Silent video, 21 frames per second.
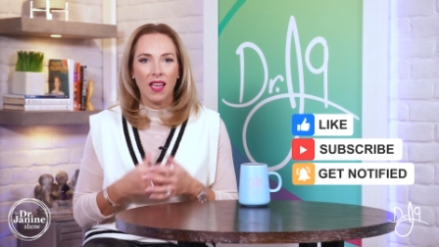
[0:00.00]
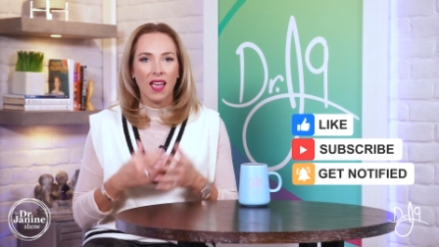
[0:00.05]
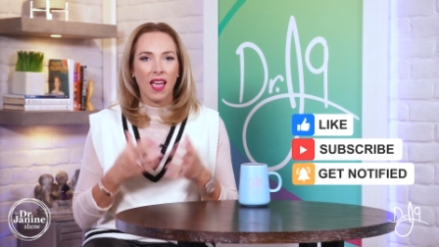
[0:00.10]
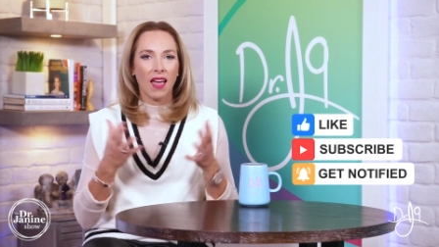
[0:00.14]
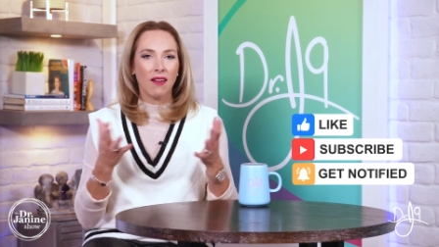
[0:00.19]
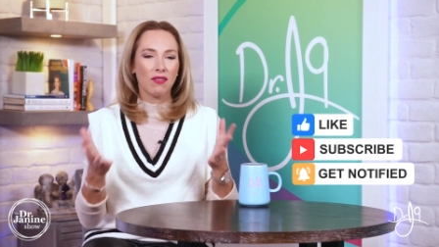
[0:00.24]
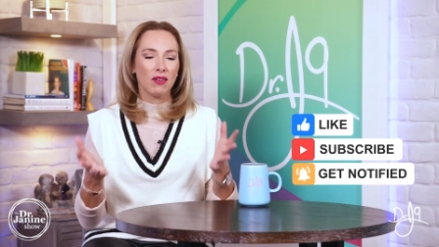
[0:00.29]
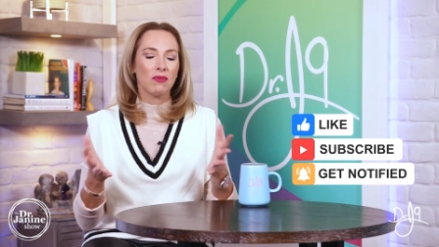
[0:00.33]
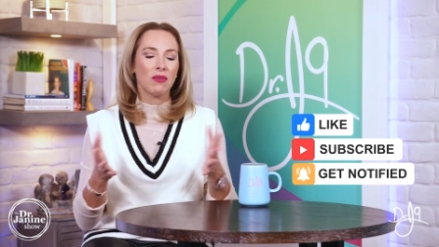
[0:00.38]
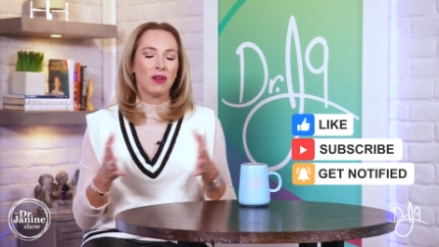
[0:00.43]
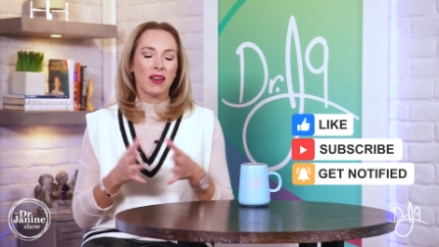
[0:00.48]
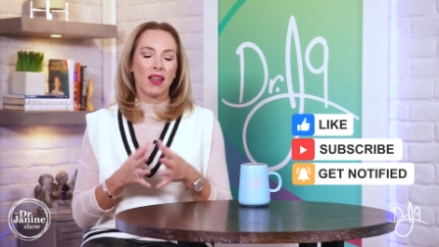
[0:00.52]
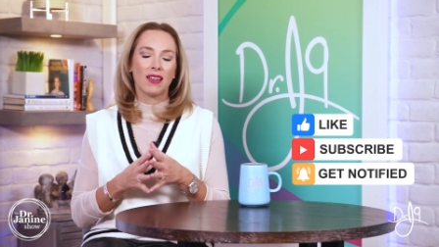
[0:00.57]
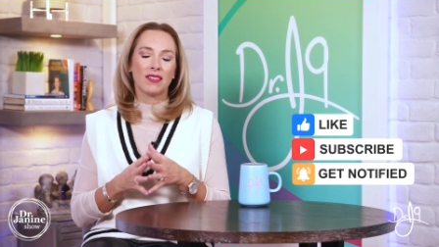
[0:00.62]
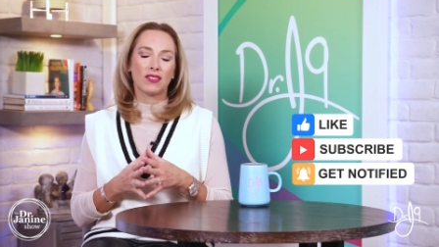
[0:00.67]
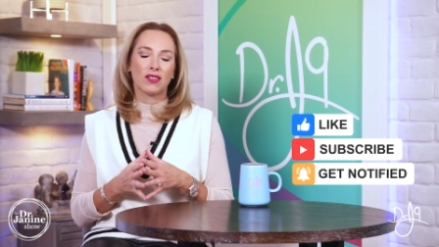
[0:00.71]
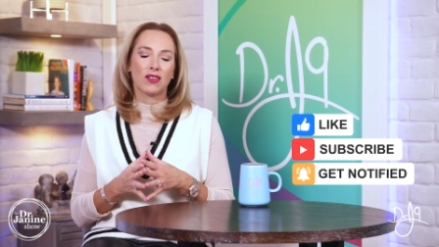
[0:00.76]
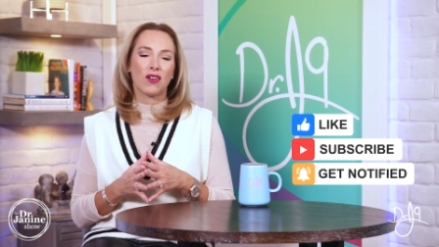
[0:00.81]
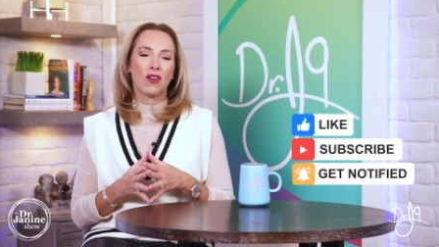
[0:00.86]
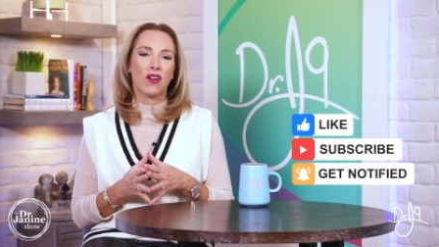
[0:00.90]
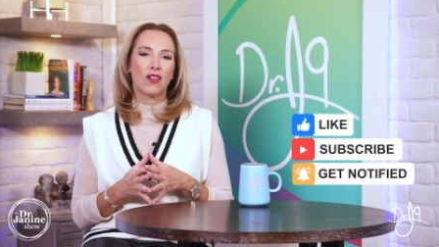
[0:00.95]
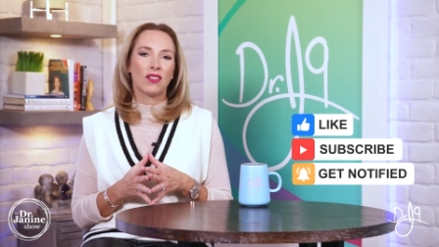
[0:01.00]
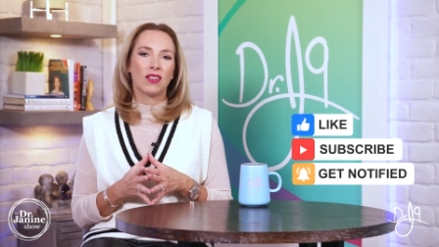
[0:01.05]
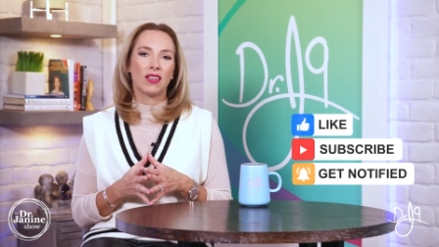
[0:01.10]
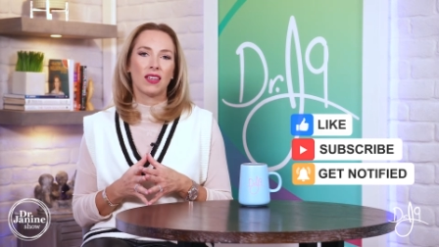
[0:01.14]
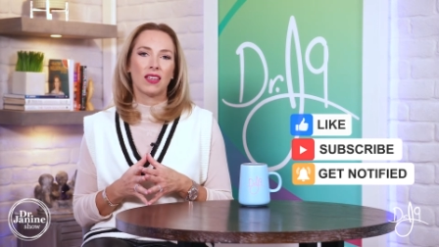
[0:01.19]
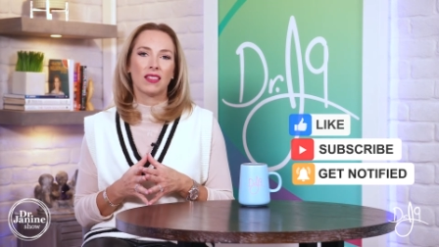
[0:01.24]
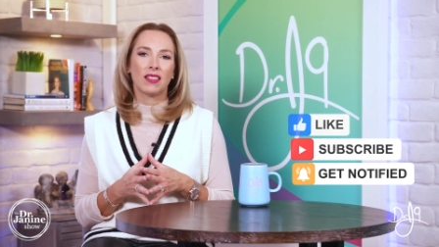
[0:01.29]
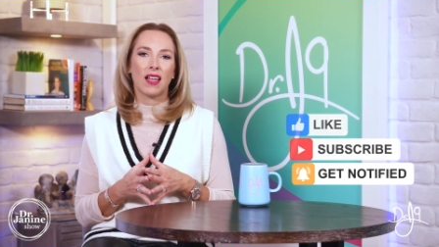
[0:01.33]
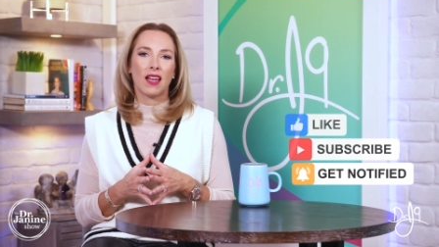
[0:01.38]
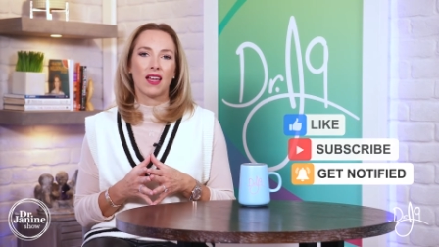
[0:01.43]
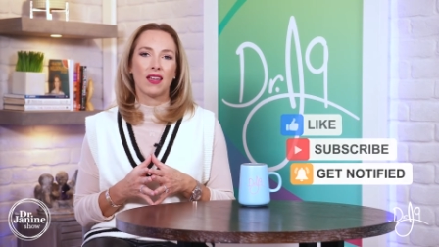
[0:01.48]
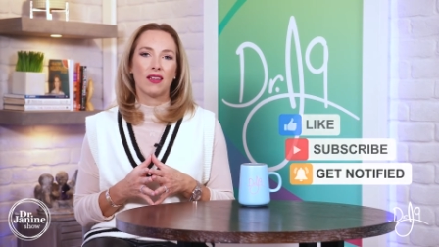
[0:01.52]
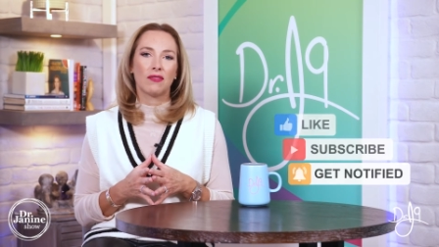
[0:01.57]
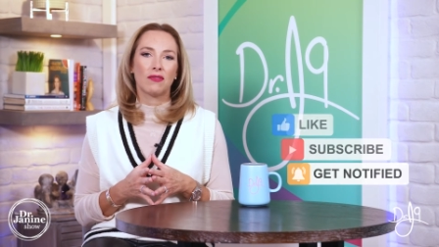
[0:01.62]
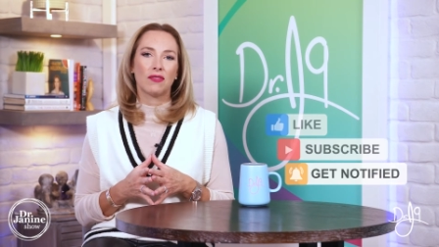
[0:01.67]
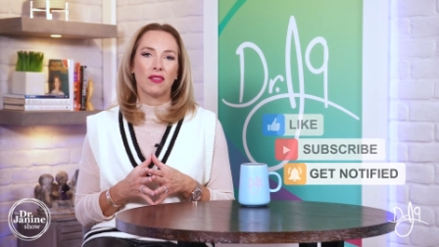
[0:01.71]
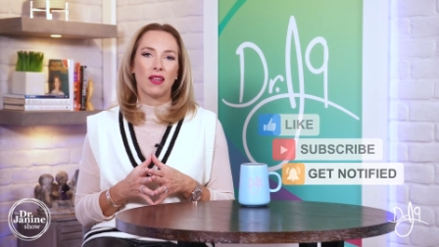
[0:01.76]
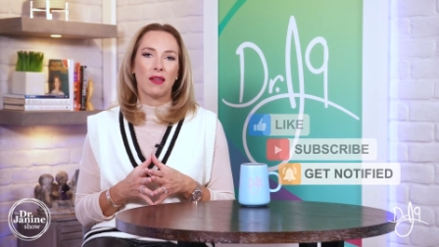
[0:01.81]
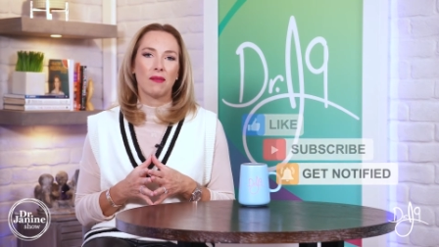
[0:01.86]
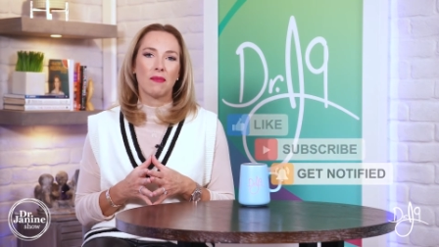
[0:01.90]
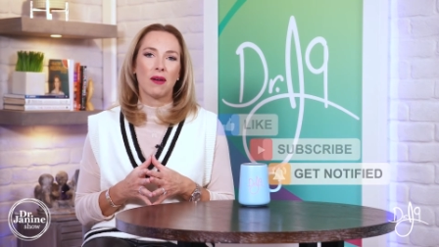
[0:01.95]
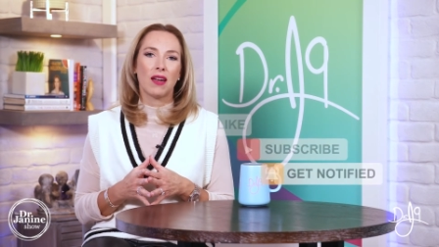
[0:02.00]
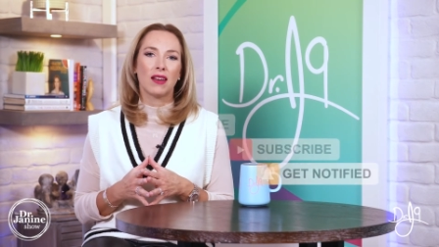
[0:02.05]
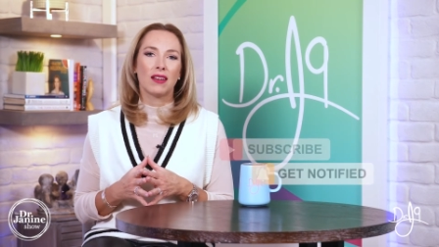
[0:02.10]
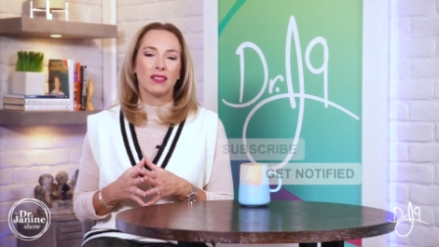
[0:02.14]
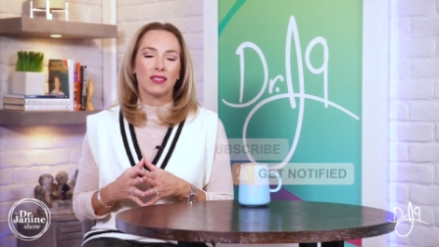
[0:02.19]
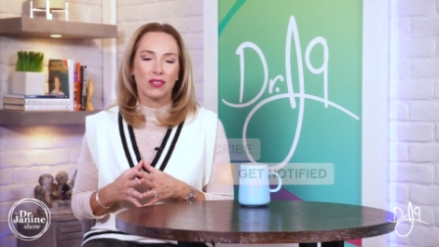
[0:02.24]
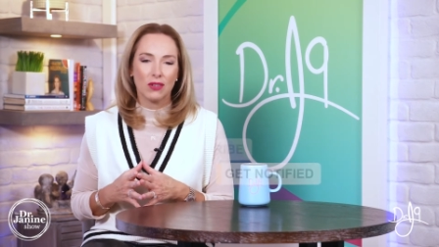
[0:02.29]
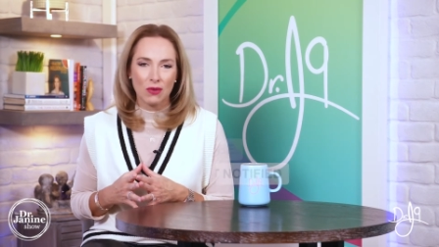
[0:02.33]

Everyone has a calling in life, and mine is